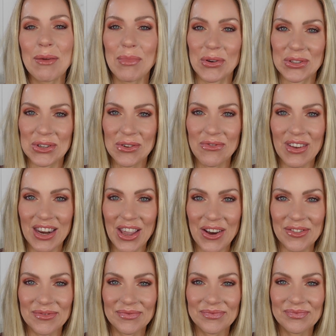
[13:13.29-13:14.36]
I post a new
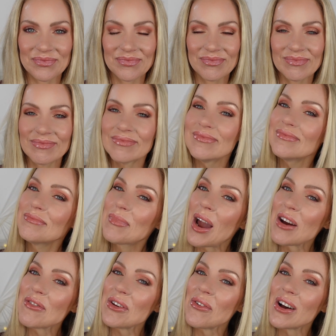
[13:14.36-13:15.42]
video. Bye
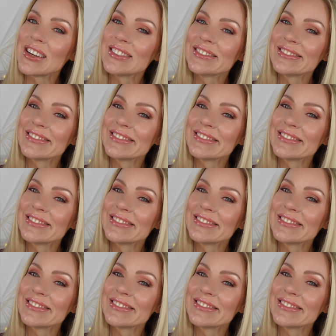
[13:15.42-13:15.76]
everyone.